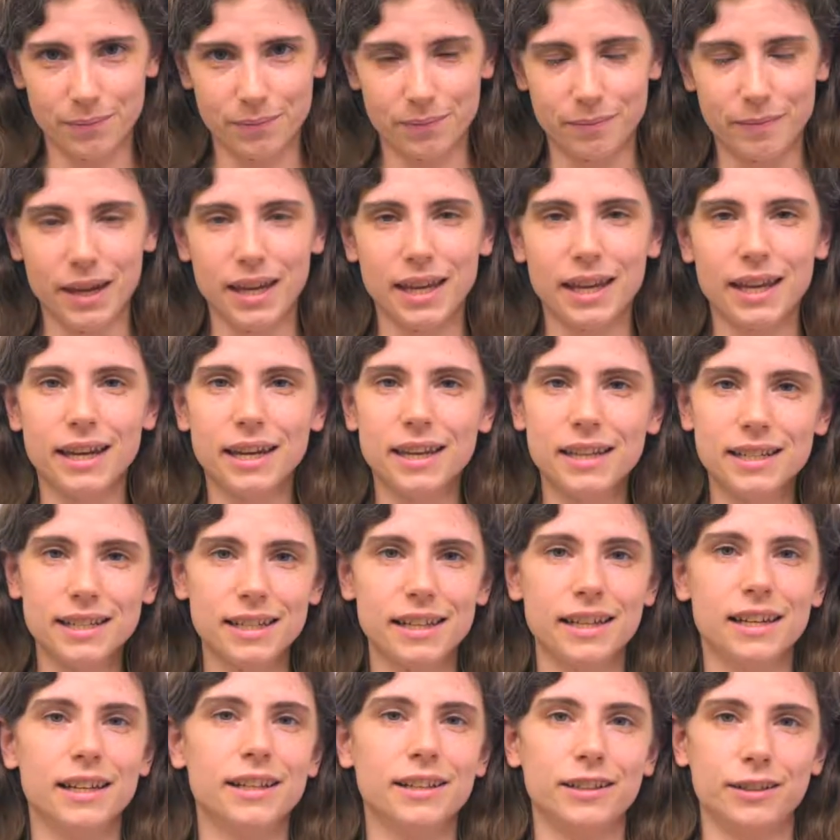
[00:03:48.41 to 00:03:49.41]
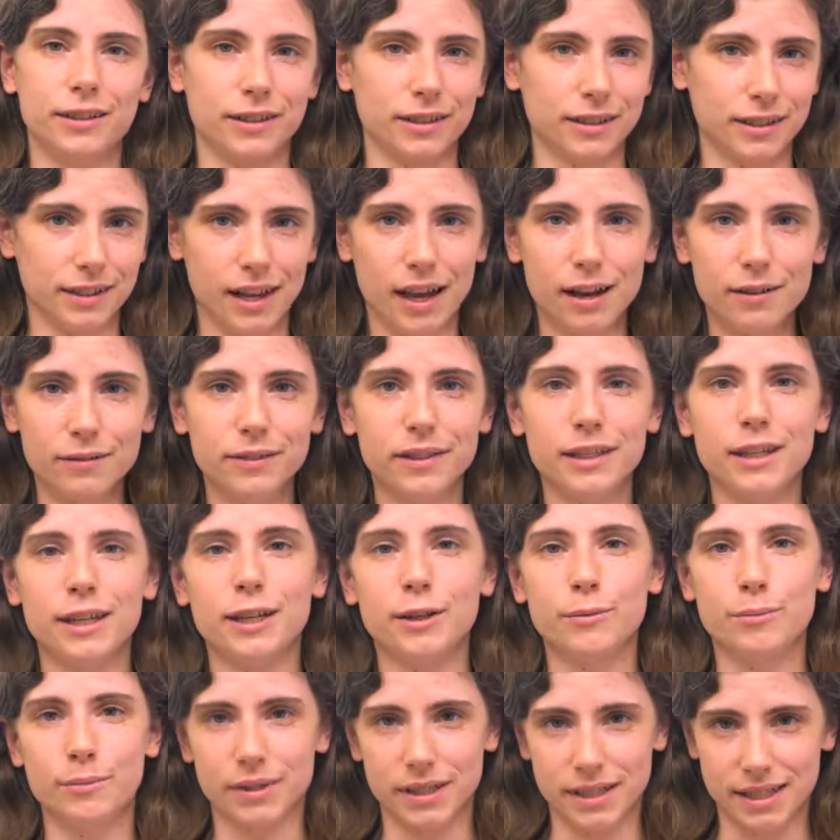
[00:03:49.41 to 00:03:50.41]
making India look
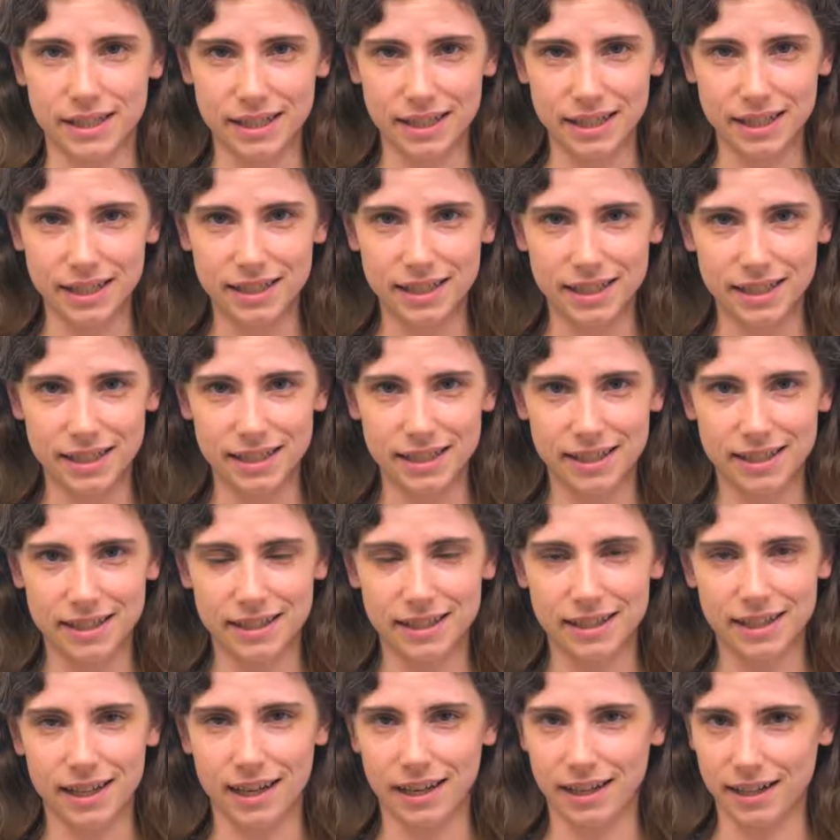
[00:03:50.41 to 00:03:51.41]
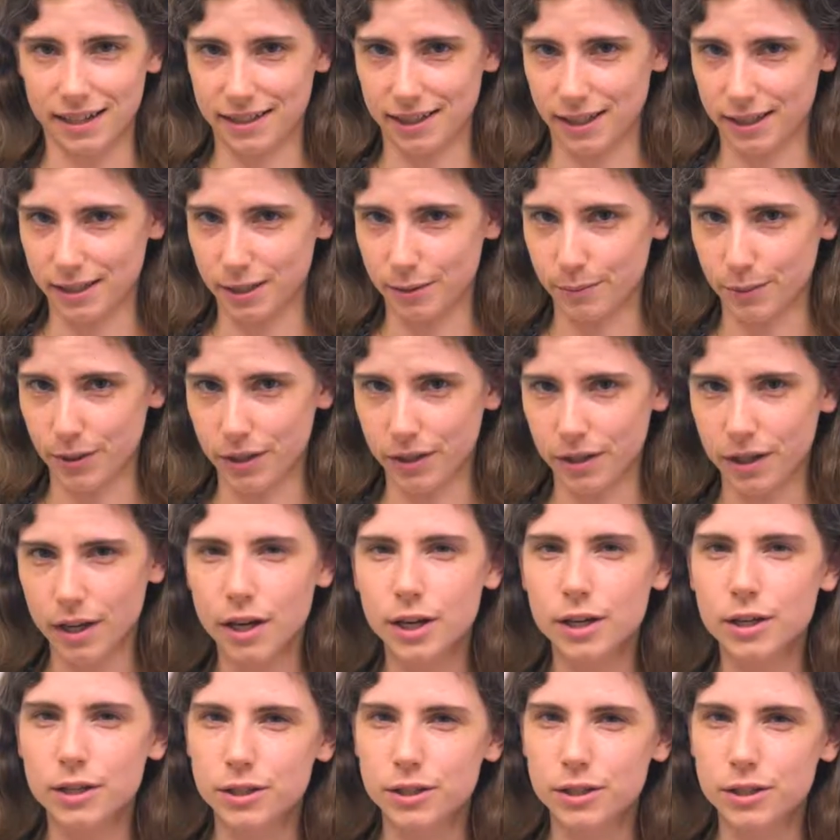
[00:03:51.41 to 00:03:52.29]
lovely, prestigious, and accessible.